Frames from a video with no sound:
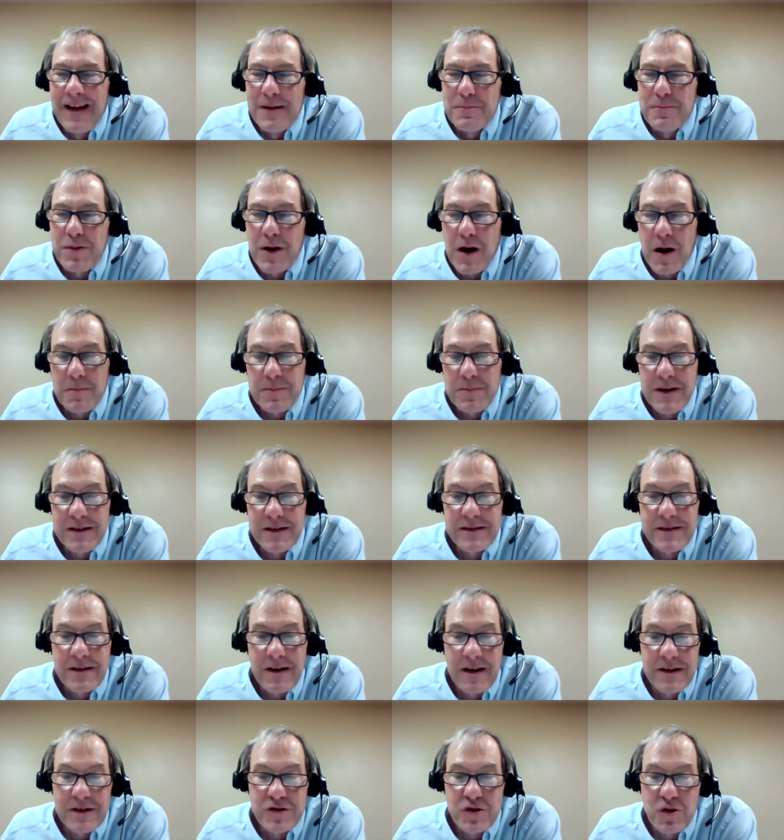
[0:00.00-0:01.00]
Pumpkins
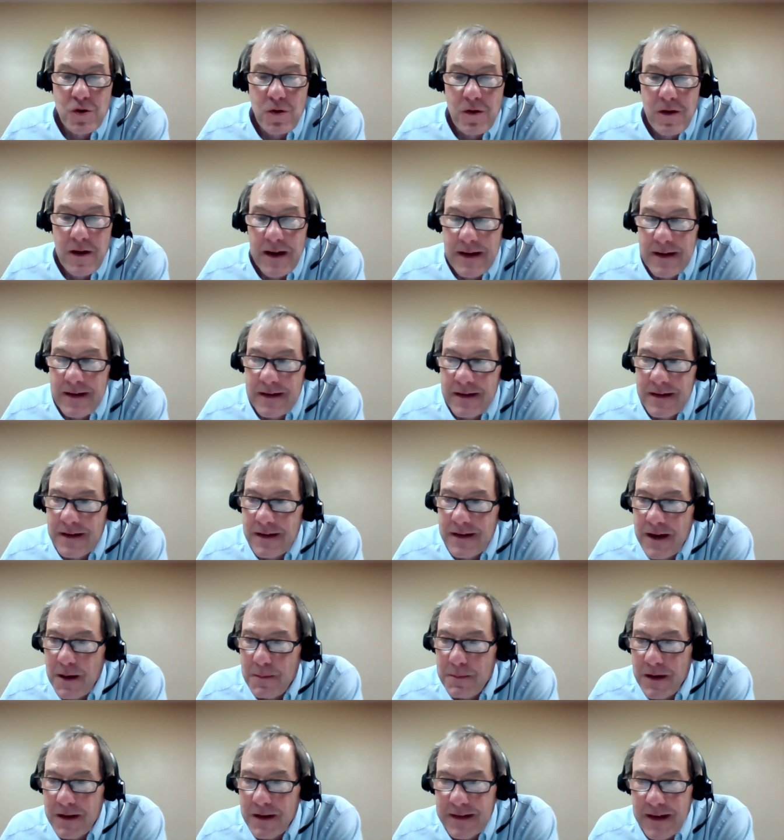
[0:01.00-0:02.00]
are a joy. How
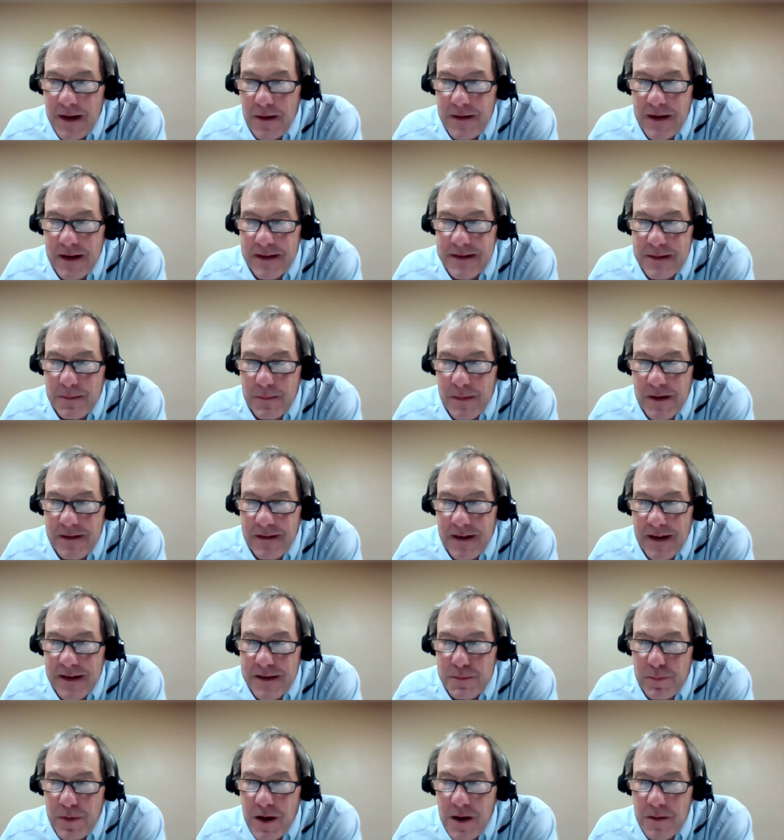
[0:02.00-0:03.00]
about that? We got somebody who
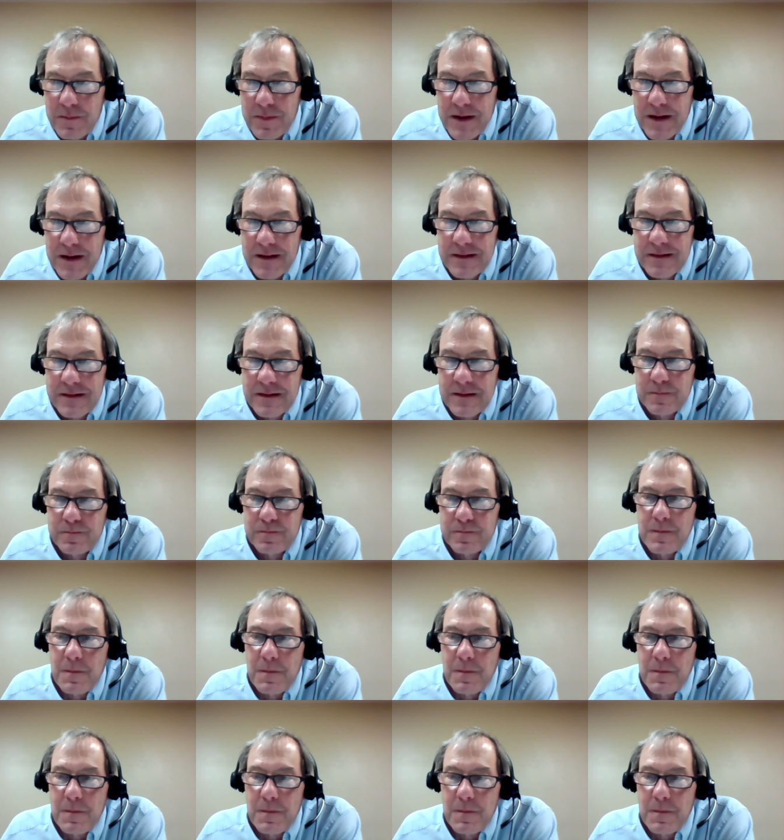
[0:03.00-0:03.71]
likes pumpkins